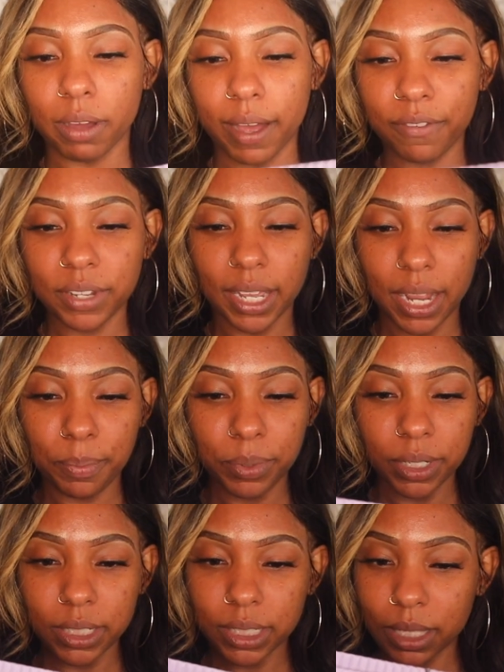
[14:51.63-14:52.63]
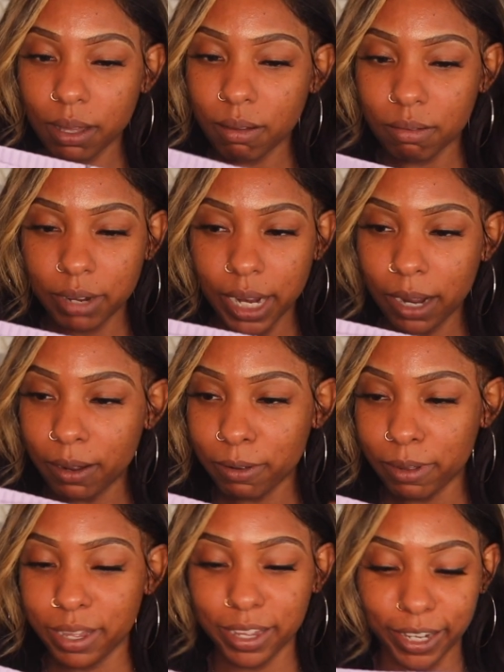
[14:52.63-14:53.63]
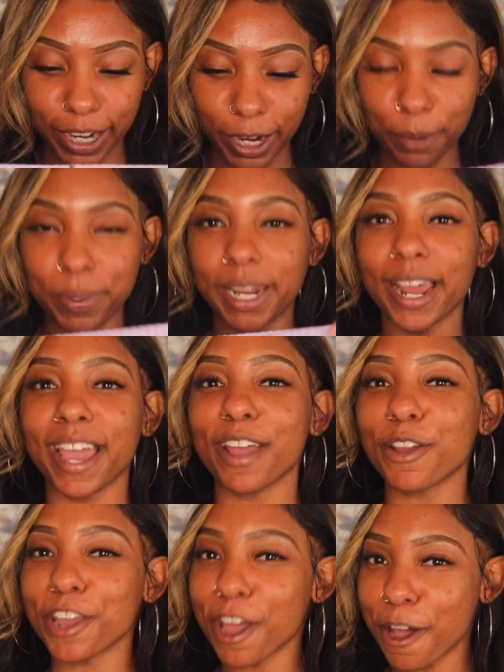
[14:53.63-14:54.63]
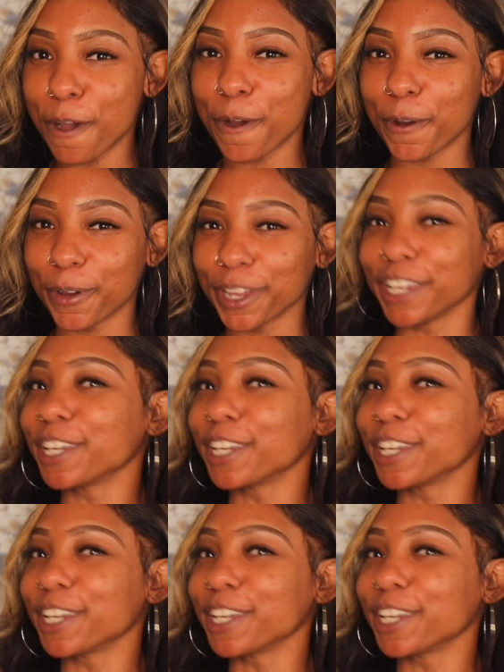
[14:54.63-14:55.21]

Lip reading: I feel like I put this on, they gonna be like, yo.